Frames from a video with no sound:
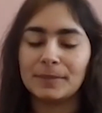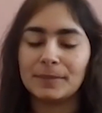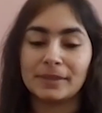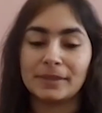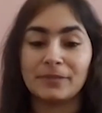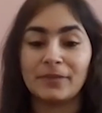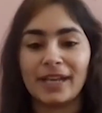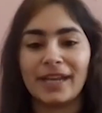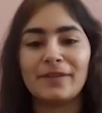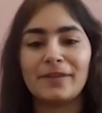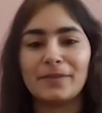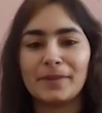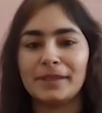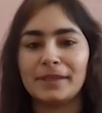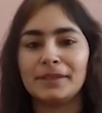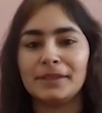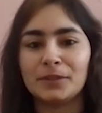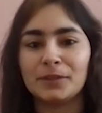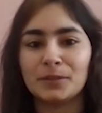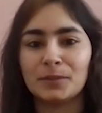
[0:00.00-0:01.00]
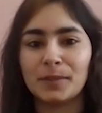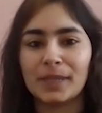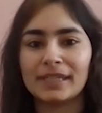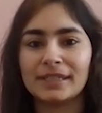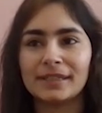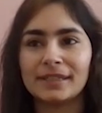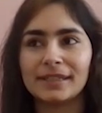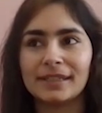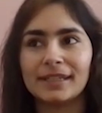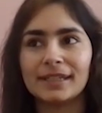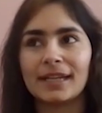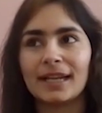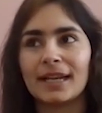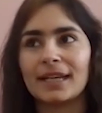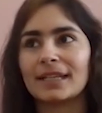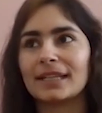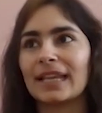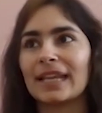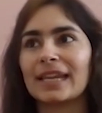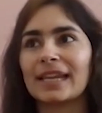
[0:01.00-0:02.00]
But when I went to Madrid,
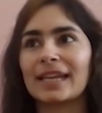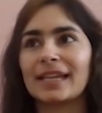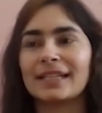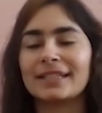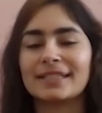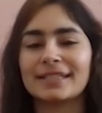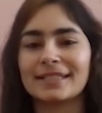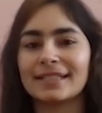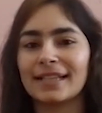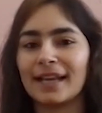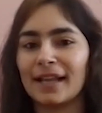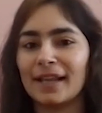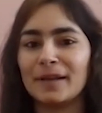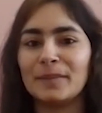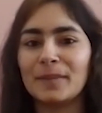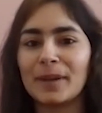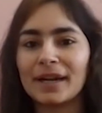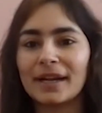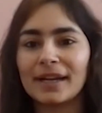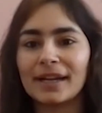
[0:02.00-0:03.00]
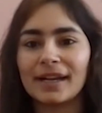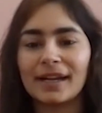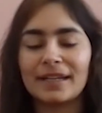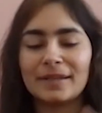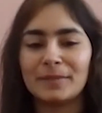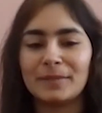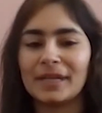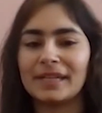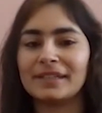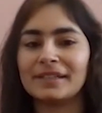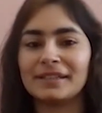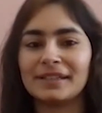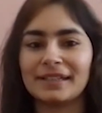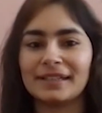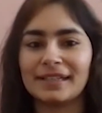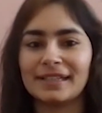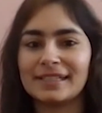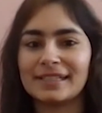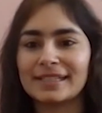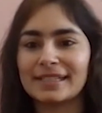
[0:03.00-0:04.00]
like it's Salamanca and
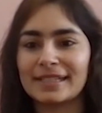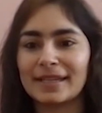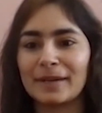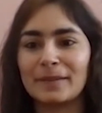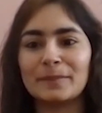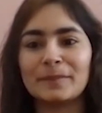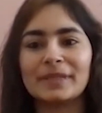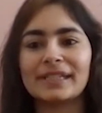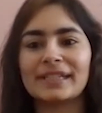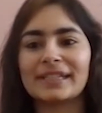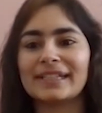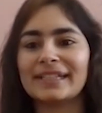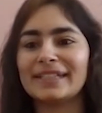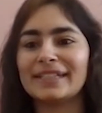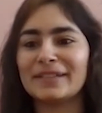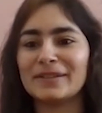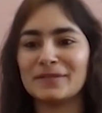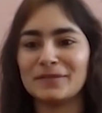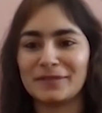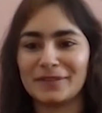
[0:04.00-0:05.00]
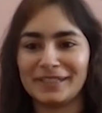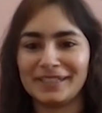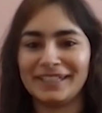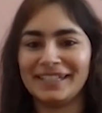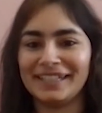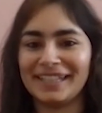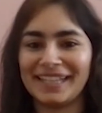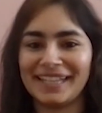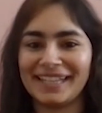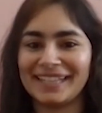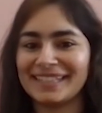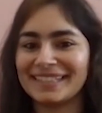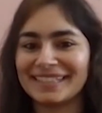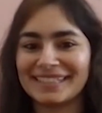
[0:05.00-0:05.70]
Madrid, it's completely different thing.